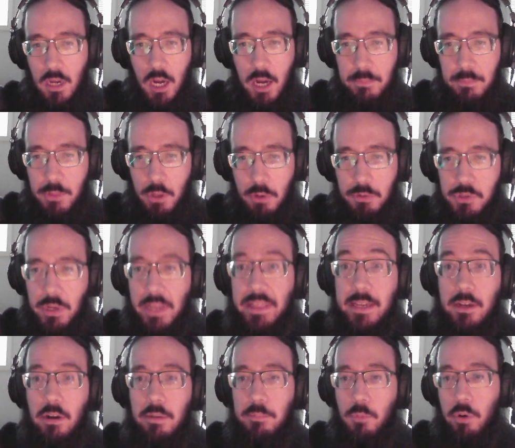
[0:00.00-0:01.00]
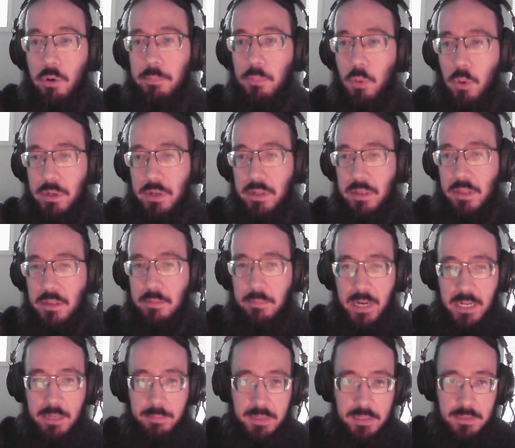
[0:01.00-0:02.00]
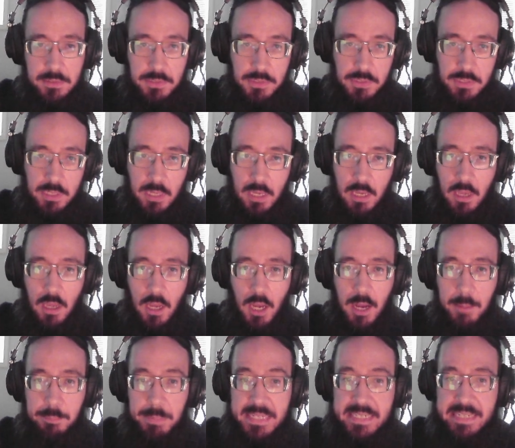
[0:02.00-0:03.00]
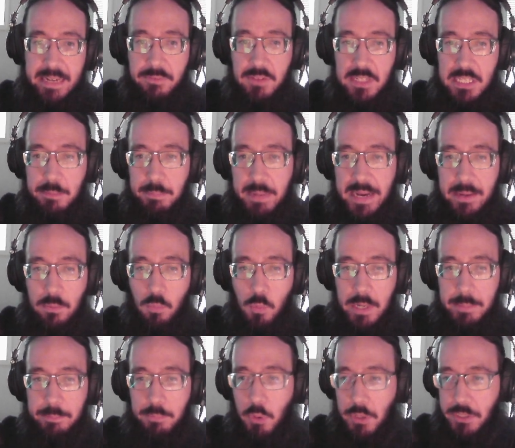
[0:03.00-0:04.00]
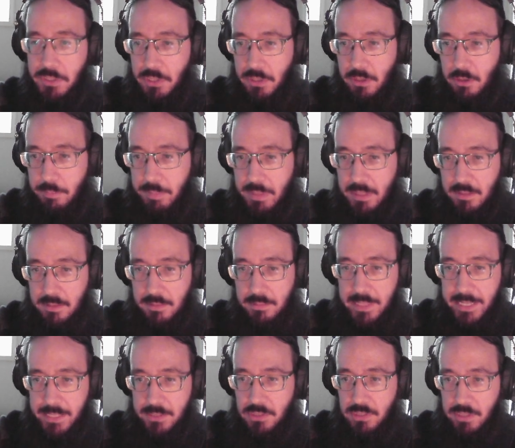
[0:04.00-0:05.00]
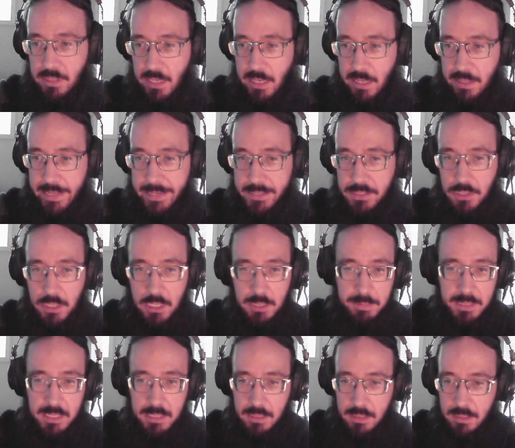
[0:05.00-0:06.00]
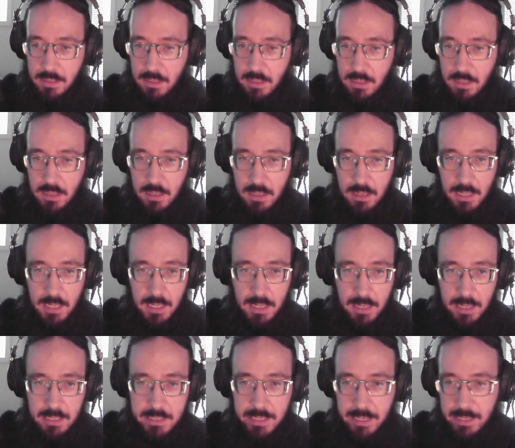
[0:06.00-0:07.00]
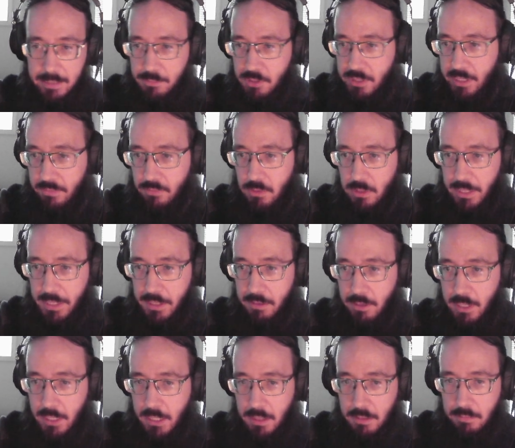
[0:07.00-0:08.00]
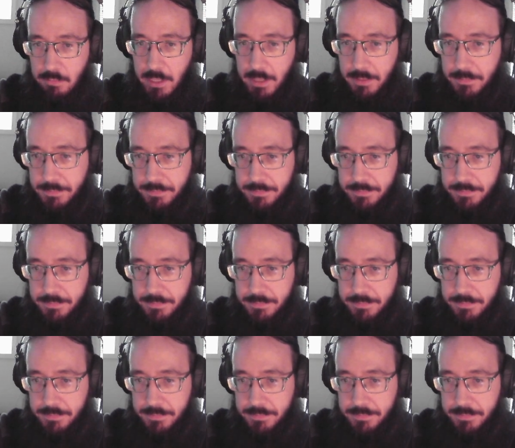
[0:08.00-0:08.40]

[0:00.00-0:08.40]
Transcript: Those I think are more important than the mana pills. But definitely buy 1 poison cure pill. That is going to be a time saver later on in the run.